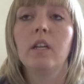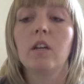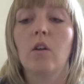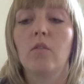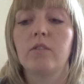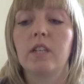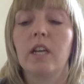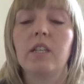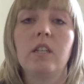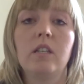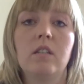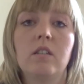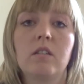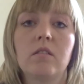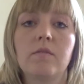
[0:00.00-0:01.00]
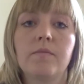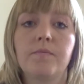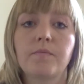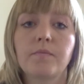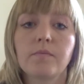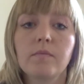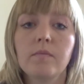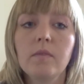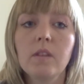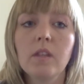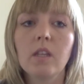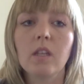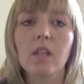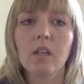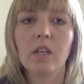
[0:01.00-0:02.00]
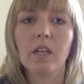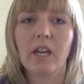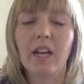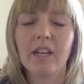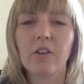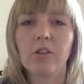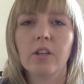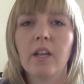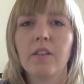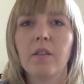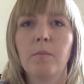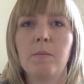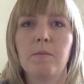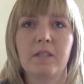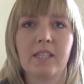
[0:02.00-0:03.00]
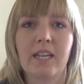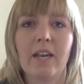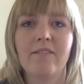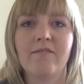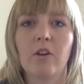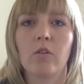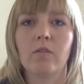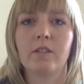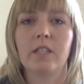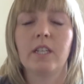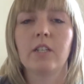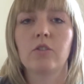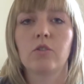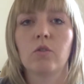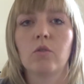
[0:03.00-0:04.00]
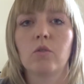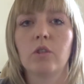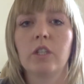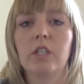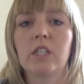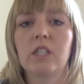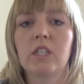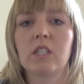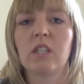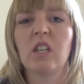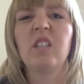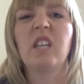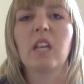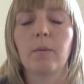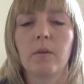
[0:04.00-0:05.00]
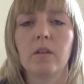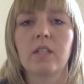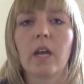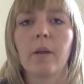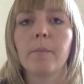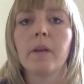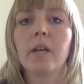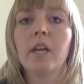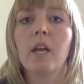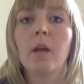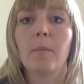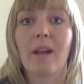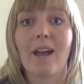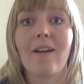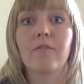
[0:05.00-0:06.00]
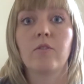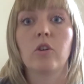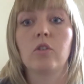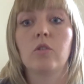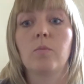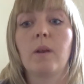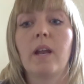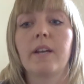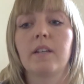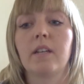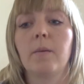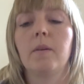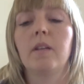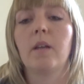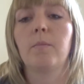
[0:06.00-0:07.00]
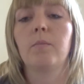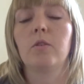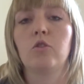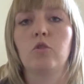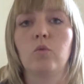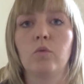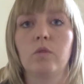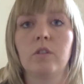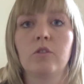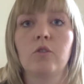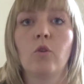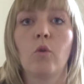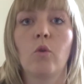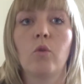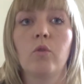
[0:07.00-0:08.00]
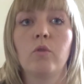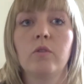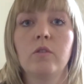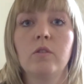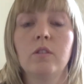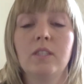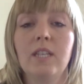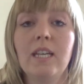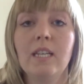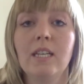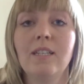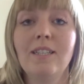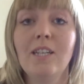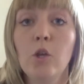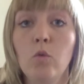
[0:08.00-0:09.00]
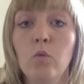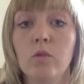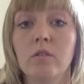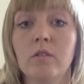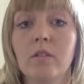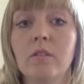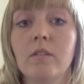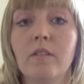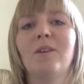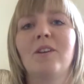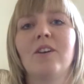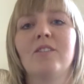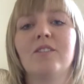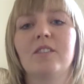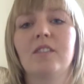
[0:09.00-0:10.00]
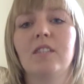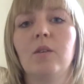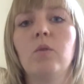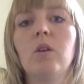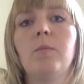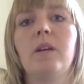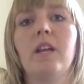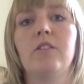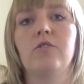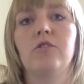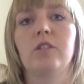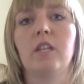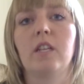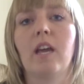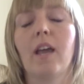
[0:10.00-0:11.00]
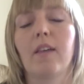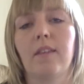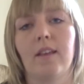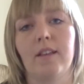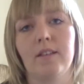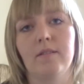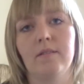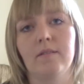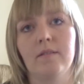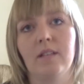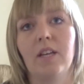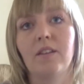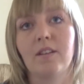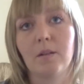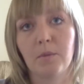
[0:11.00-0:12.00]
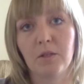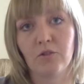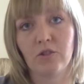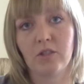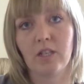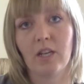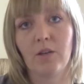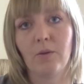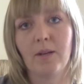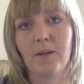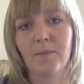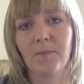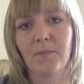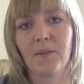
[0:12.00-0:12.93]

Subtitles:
obviously I got other people to get involved in this, so it's going to take a bit of time. But I have got a good plan coming up soon, so stay tuned, because it will get interesting, I think. I think it'll be interesting anyway.